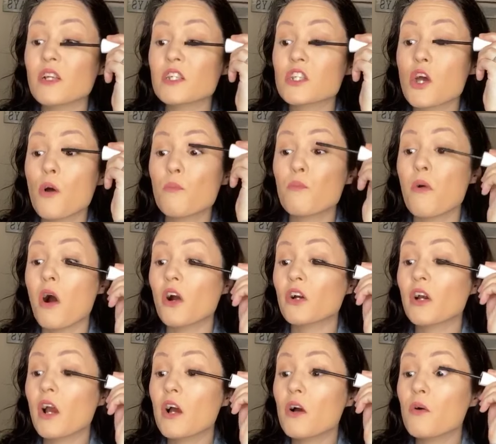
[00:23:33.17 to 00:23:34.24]

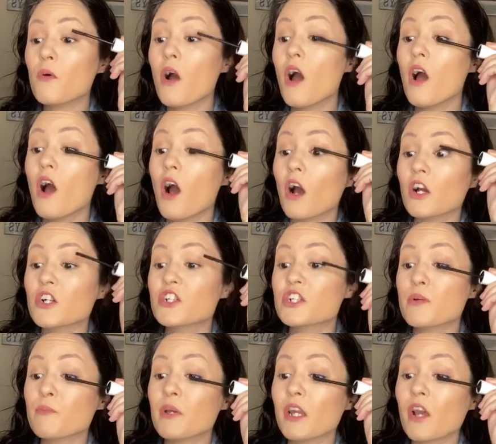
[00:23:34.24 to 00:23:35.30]
Tomorrow, our
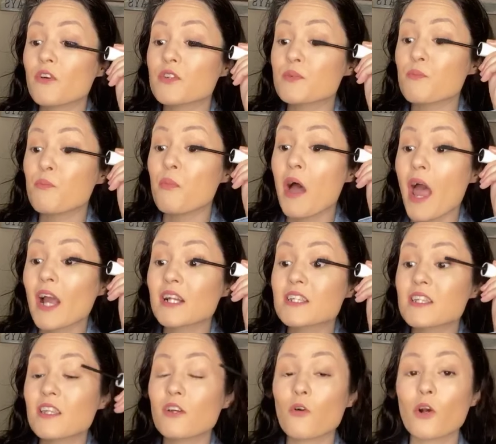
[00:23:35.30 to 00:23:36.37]
shipping goes back
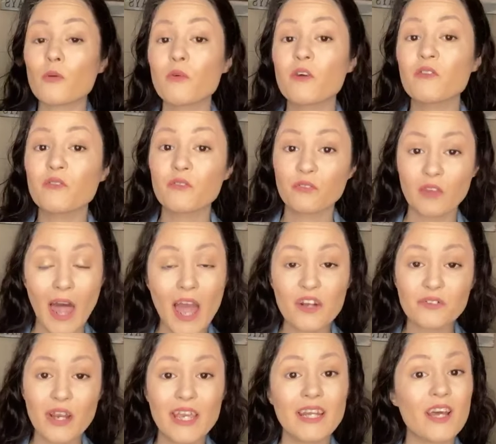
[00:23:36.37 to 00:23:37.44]
to the normal flat
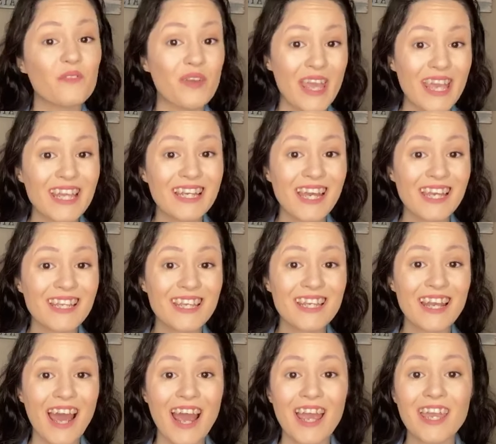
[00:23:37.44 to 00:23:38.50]
rate of
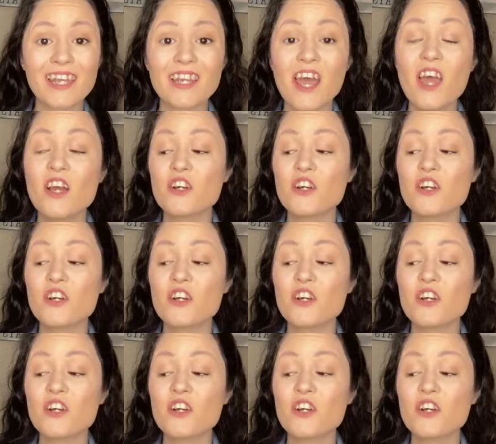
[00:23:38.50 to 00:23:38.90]
$8.99.